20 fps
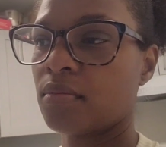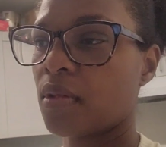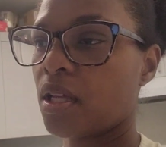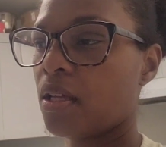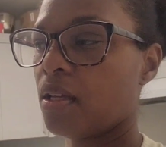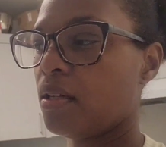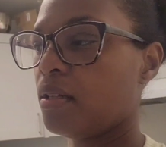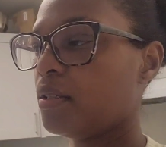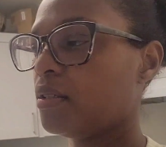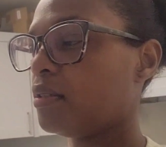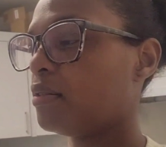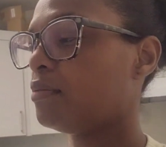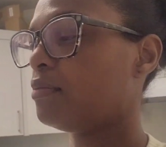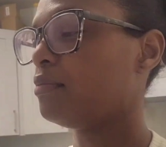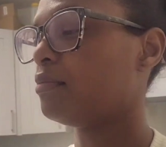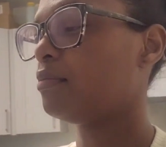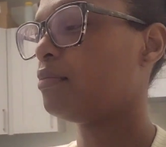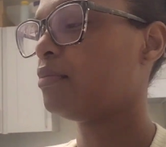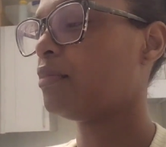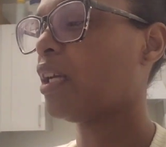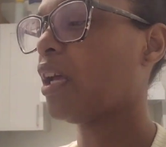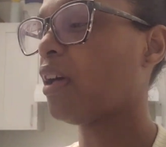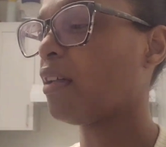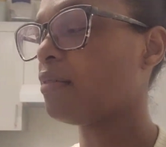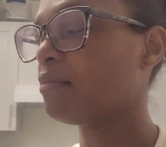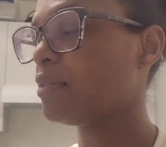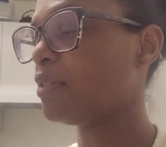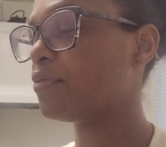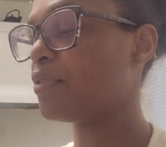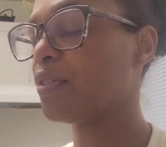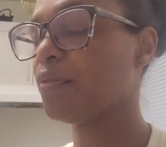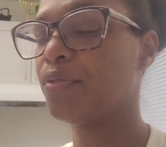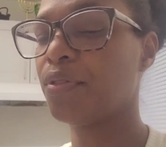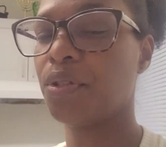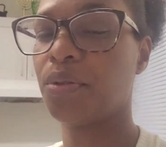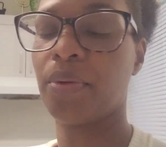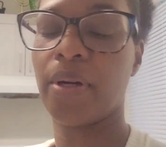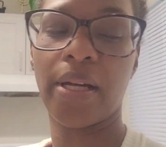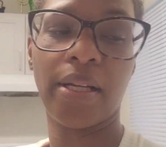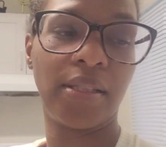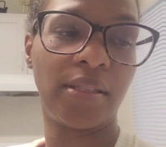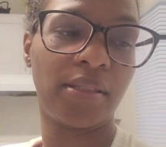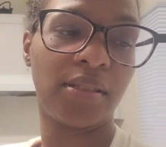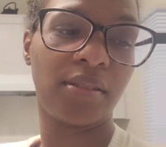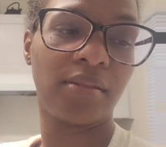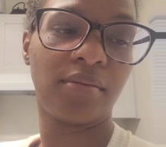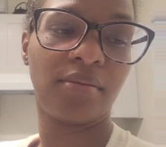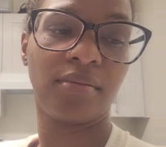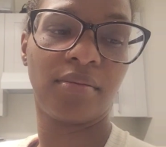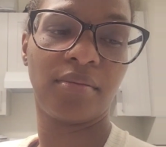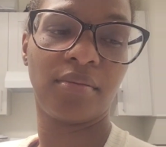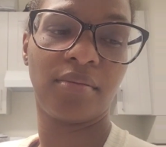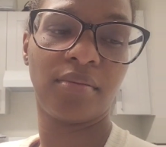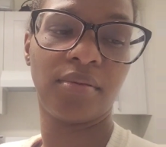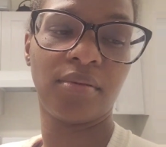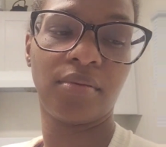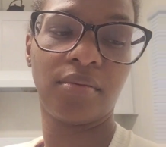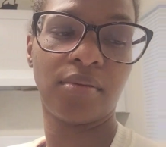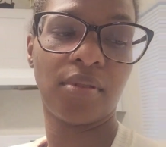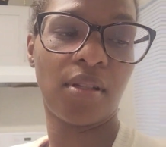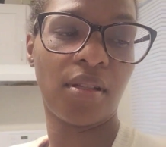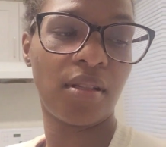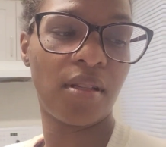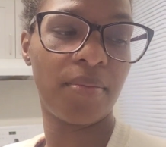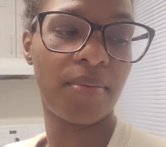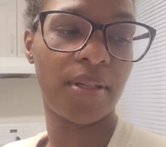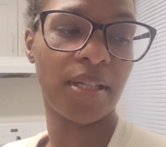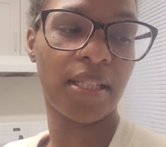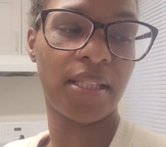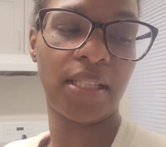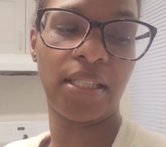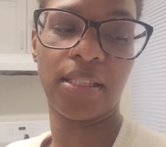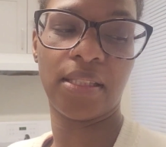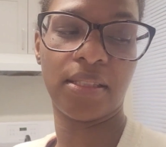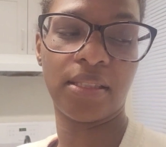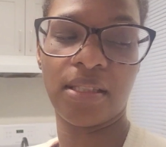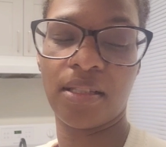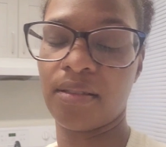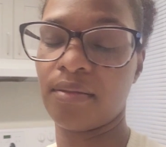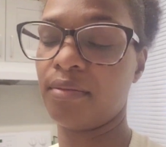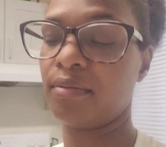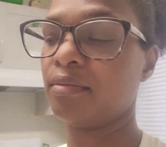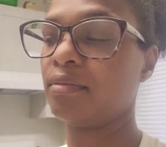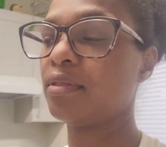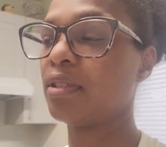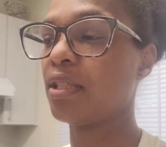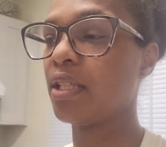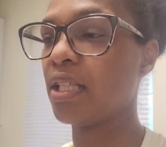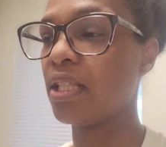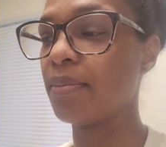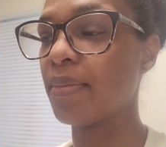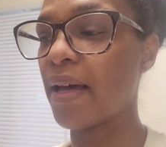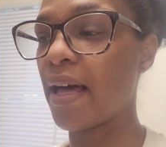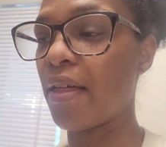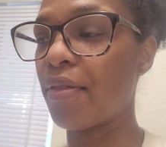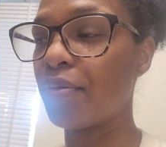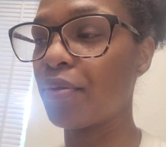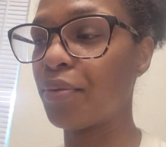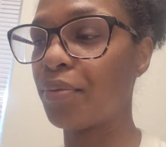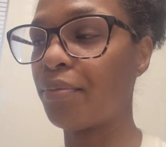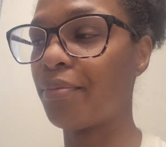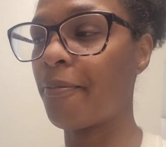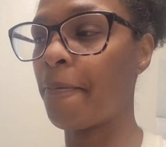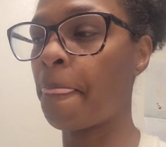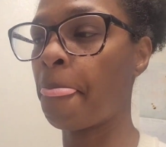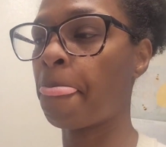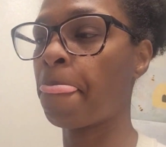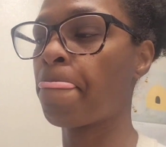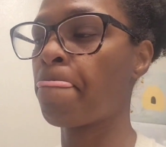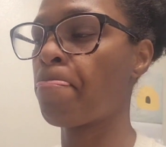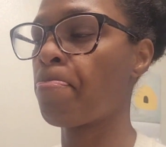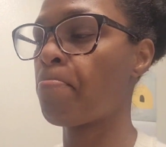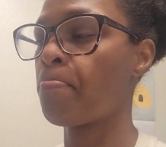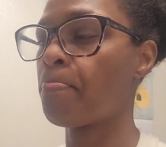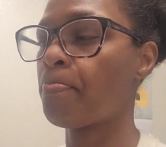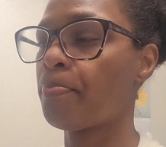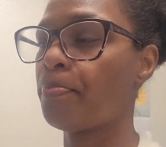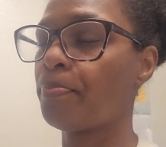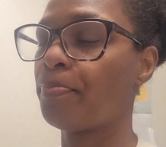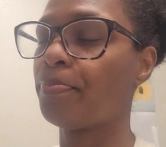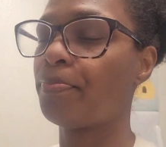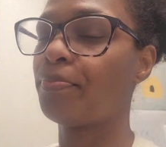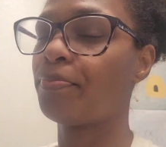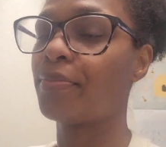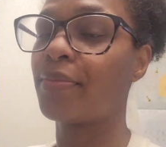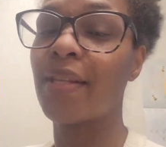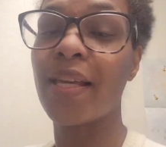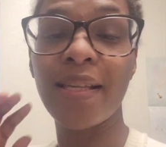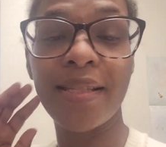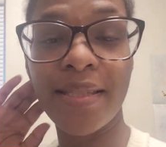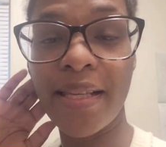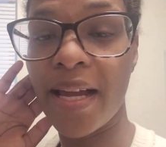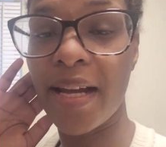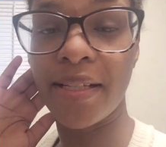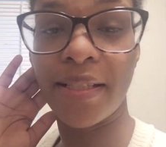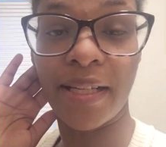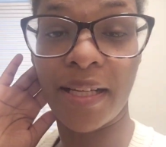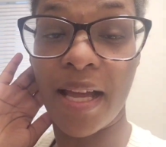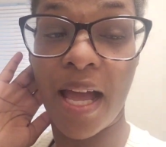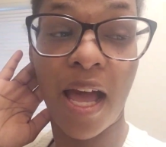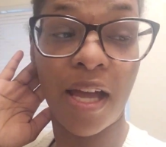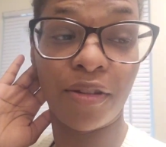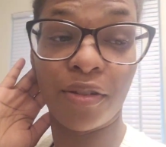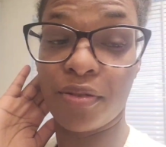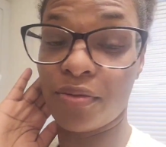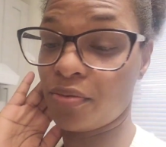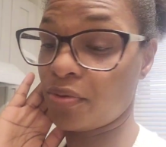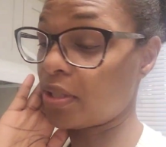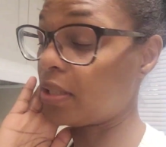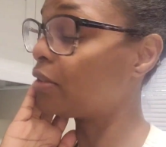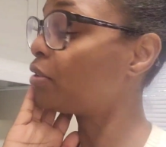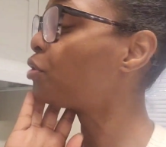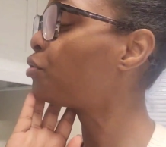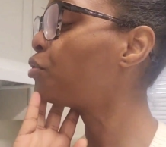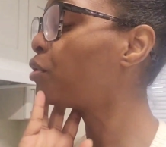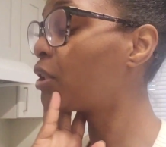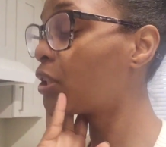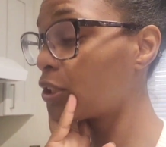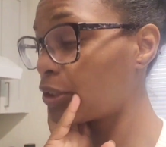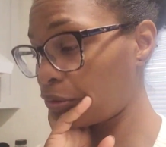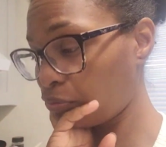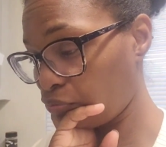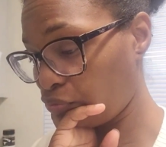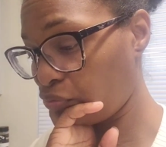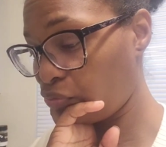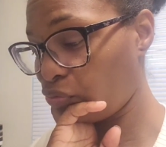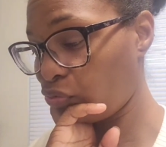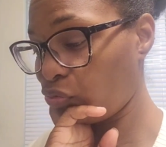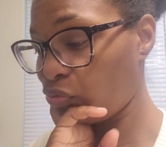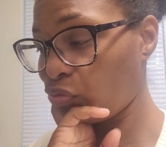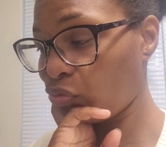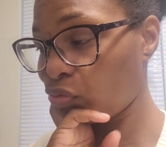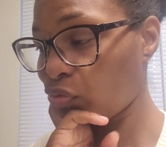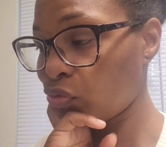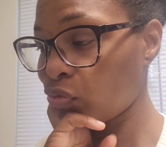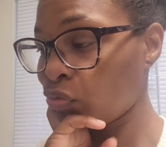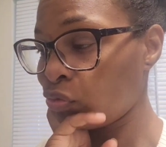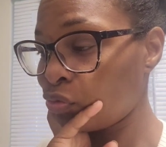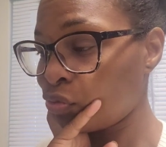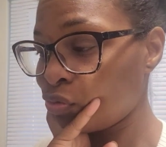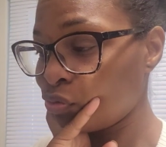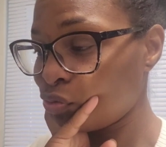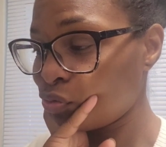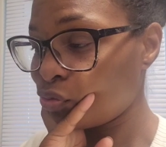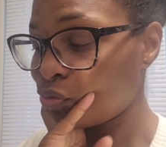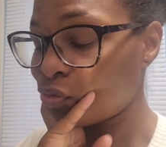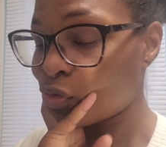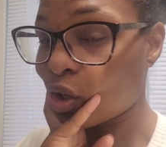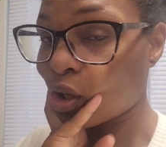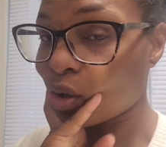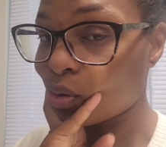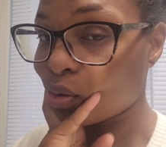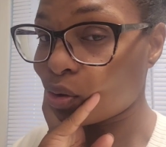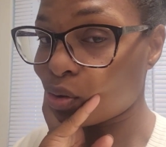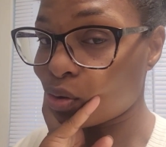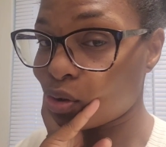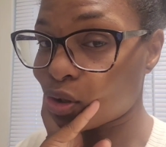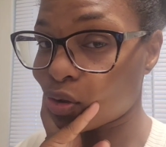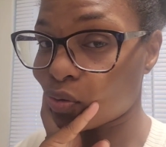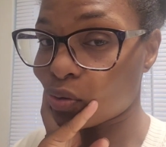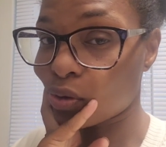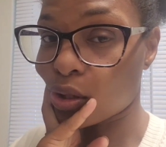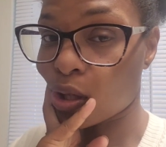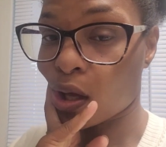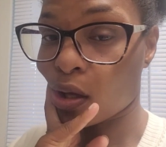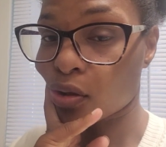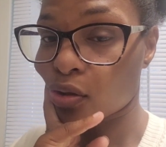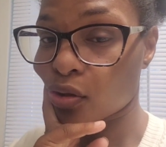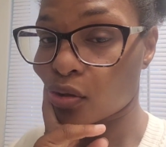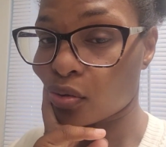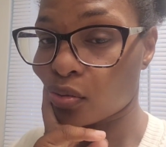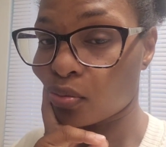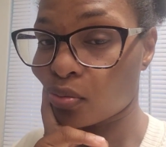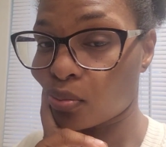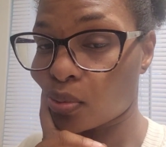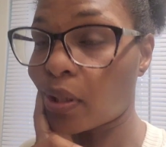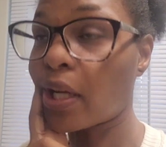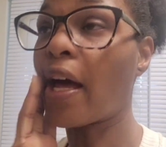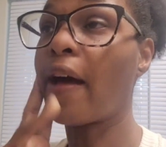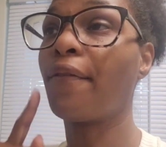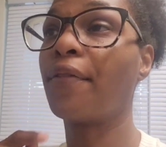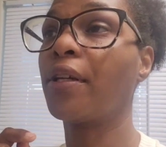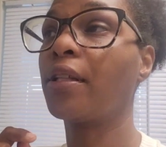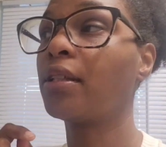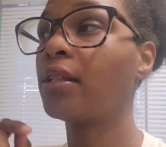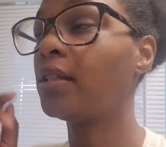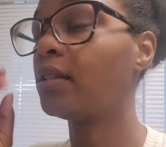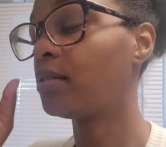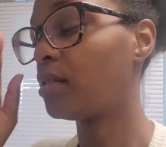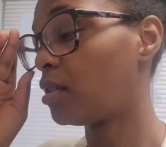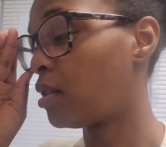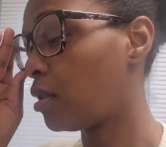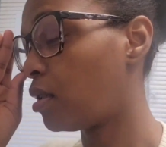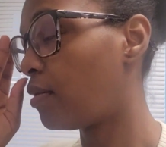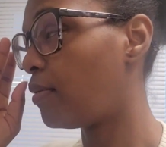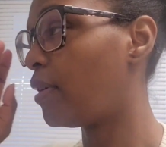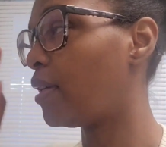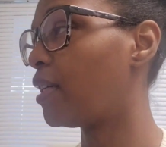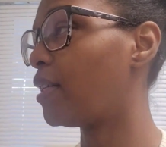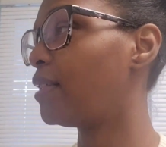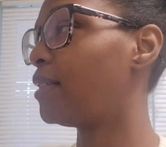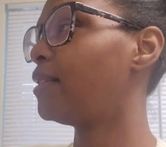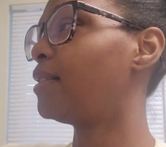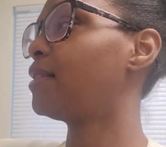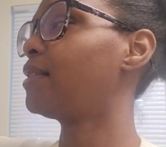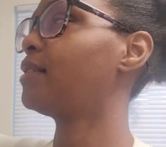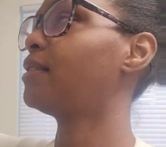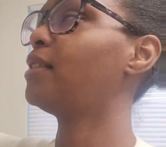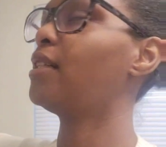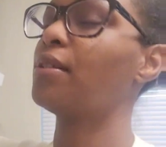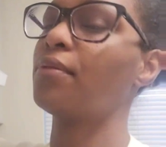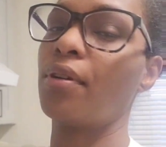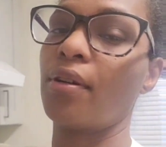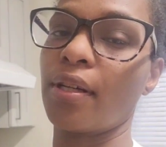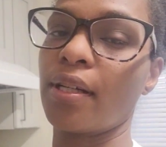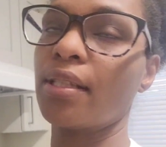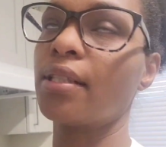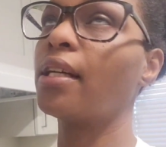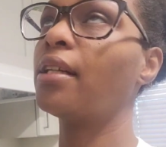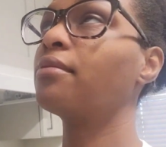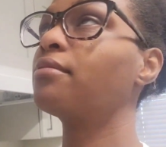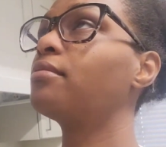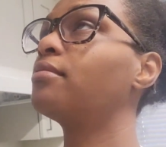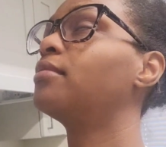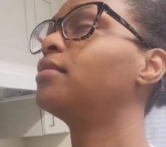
And yeah, for food wise, a little bit clean stuff, clean the bathroom. Day Saturday, I don't want to clean. I want to just relax, but I have to clean because it won't get done.